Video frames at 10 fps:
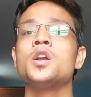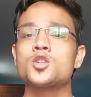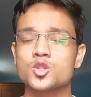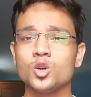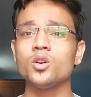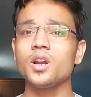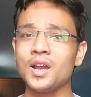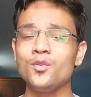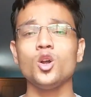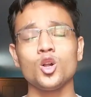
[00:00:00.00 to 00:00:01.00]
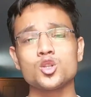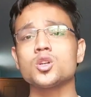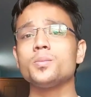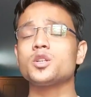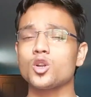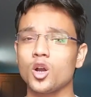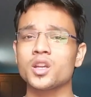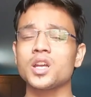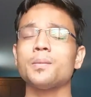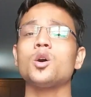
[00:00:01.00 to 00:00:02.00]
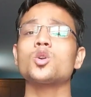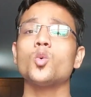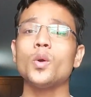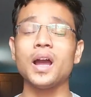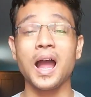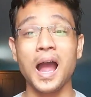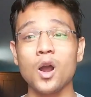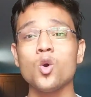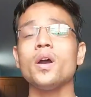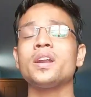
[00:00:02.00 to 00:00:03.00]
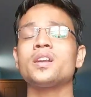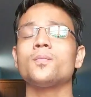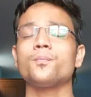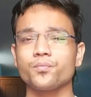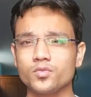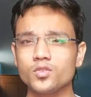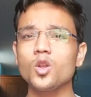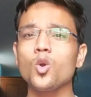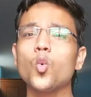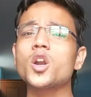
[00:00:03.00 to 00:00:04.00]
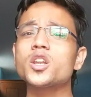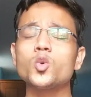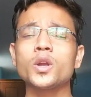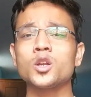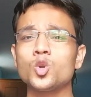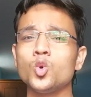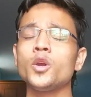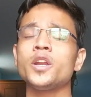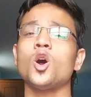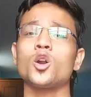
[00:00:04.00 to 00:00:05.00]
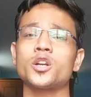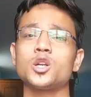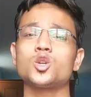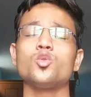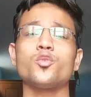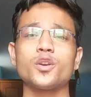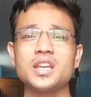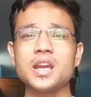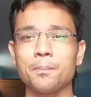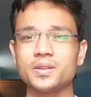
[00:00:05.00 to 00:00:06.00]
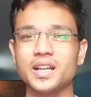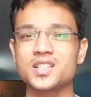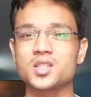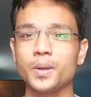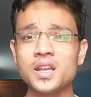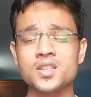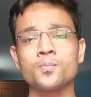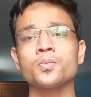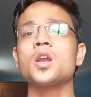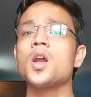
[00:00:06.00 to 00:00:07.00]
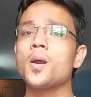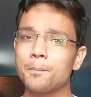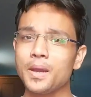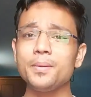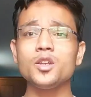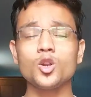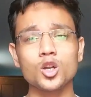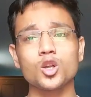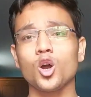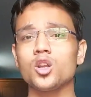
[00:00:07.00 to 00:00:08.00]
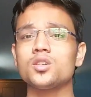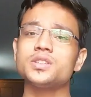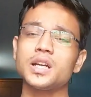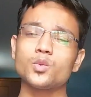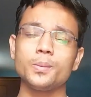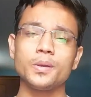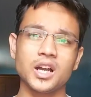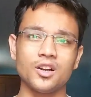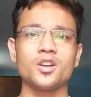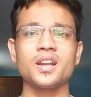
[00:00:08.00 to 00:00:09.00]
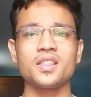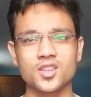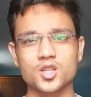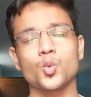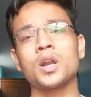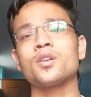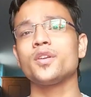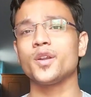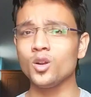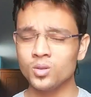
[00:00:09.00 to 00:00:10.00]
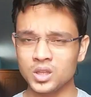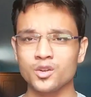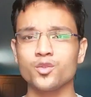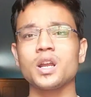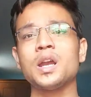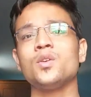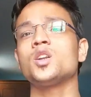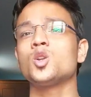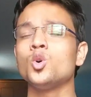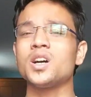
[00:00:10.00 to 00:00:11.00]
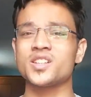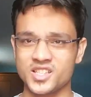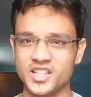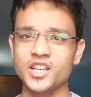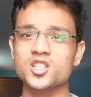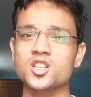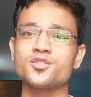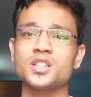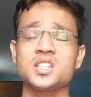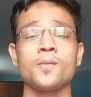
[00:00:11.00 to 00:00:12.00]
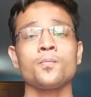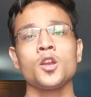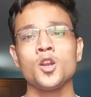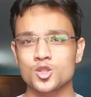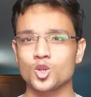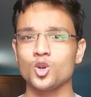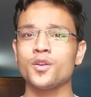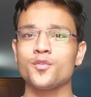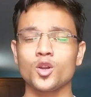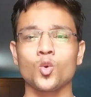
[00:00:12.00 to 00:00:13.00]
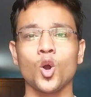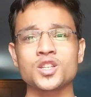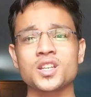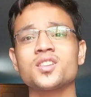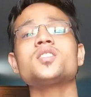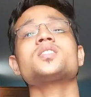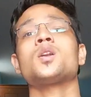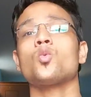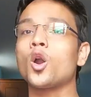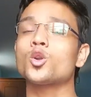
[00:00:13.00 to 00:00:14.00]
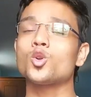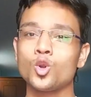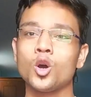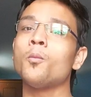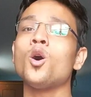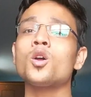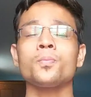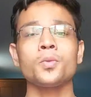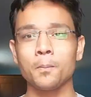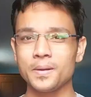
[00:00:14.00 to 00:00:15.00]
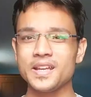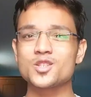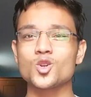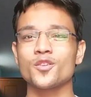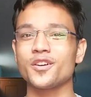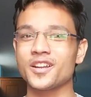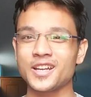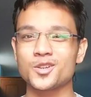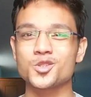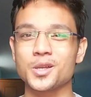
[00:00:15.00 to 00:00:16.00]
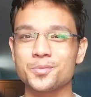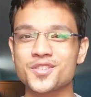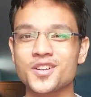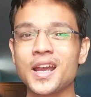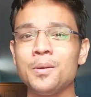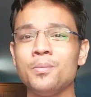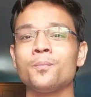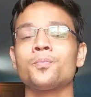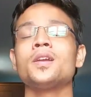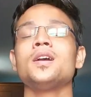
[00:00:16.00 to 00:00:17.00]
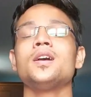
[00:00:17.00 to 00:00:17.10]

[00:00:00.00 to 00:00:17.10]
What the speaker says: So I will also be talking about how and what you can do in order to free up that space. Maybe not all of that will be covered in this one video, therefore I will do a series of this. So if you're watching this and want to know more, please don't forget to subscribe.